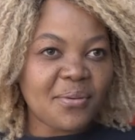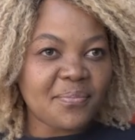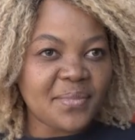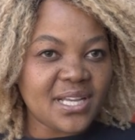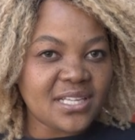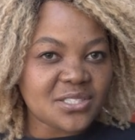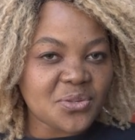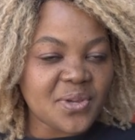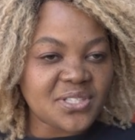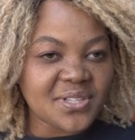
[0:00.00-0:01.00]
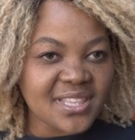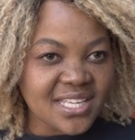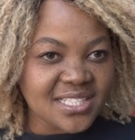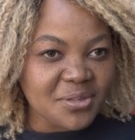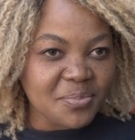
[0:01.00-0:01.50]
from a Soweto
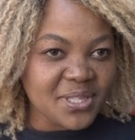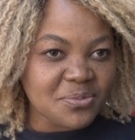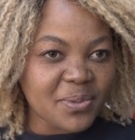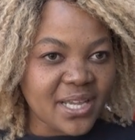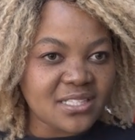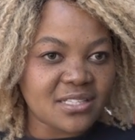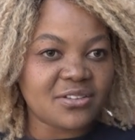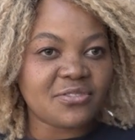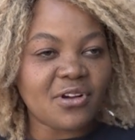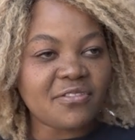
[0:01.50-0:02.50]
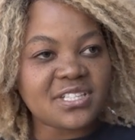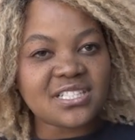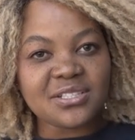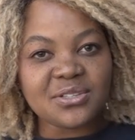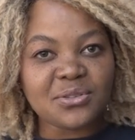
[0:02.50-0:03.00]
theatre perspective,
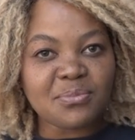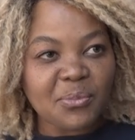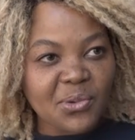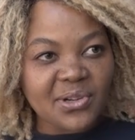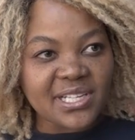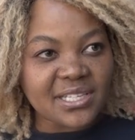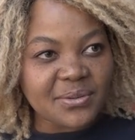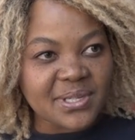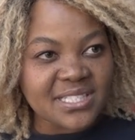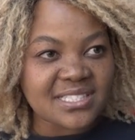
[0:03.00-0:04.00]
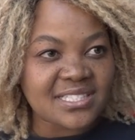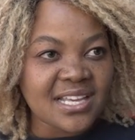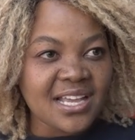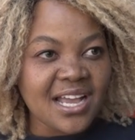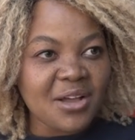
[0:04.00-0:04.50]
obviously Mamkoni
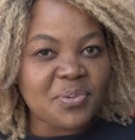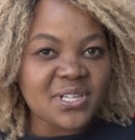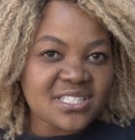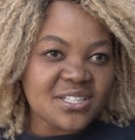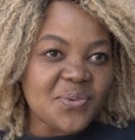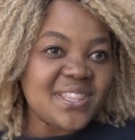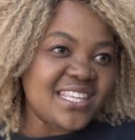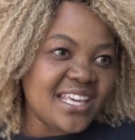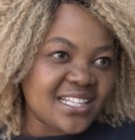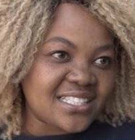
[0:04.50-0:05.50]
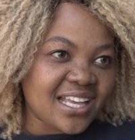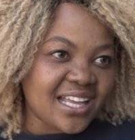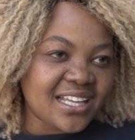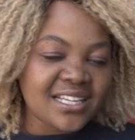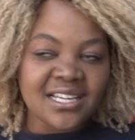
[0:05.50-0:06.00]
was a person with
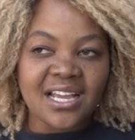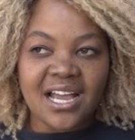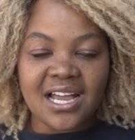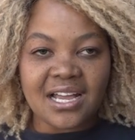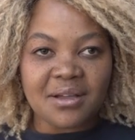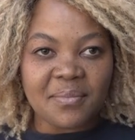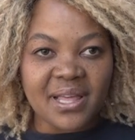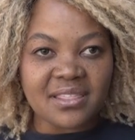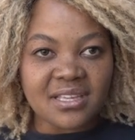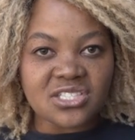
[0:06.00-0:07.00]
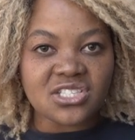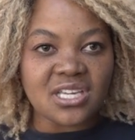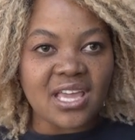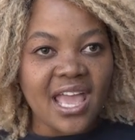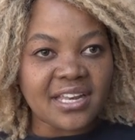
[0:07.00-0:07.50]
theatre. Um, I think
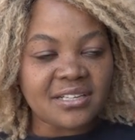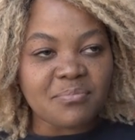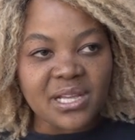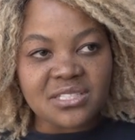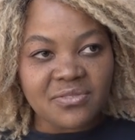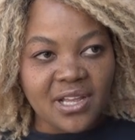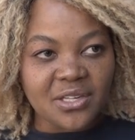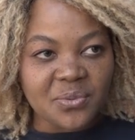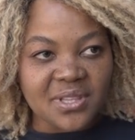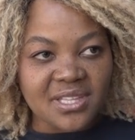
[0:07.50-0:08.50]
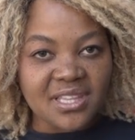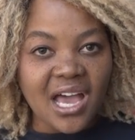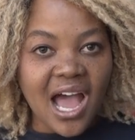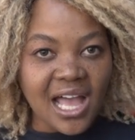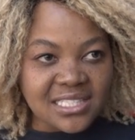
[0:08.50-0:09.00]
she added much value within
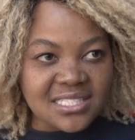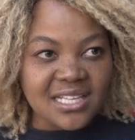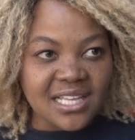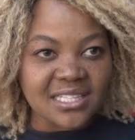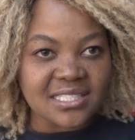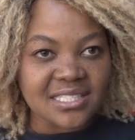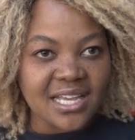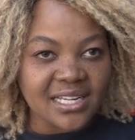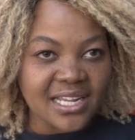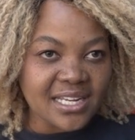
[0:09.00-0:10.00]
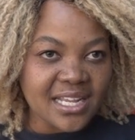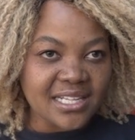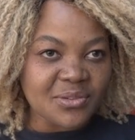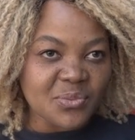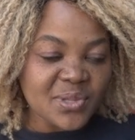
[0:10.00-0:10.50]
the arts and, and, and,
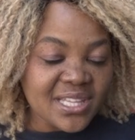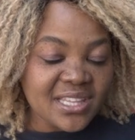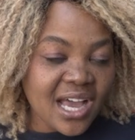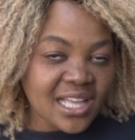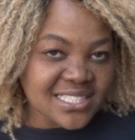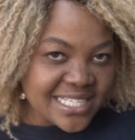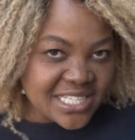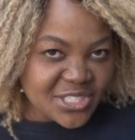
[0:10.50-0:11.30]
and within the arts